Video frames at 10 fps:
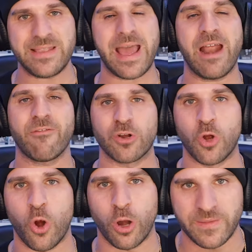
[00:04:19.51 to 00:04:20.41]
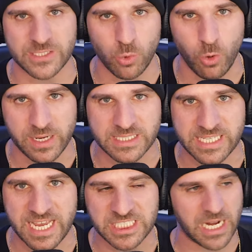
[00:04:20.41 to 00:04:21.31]
in that regard in this
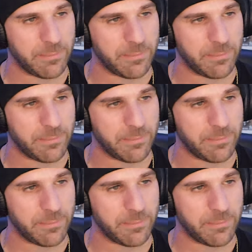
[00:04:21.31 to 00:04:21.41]
organization.